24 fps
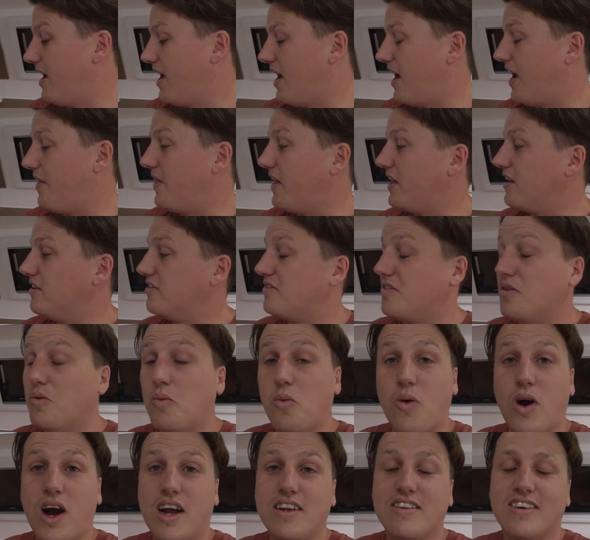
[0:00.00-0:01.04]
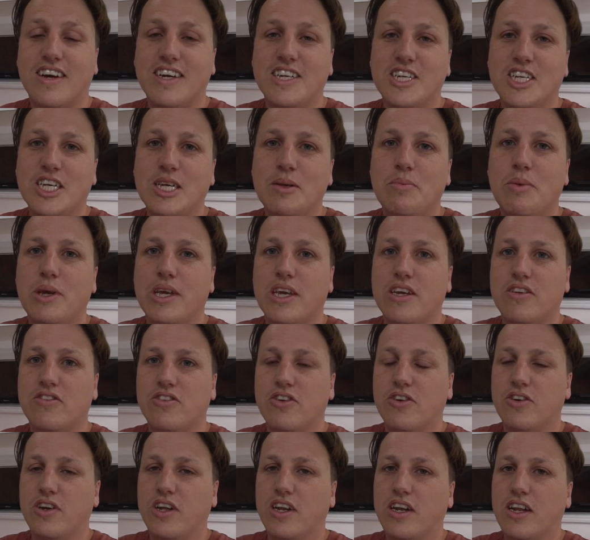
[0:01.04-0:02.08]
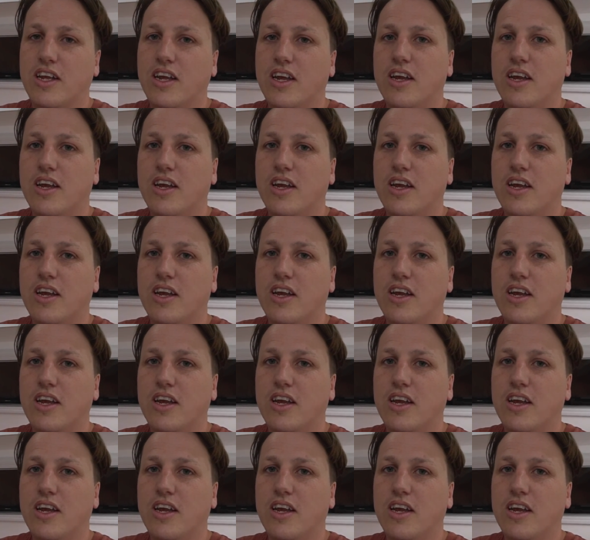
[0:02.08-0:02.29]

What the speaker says: and that is the Witi GPS unit.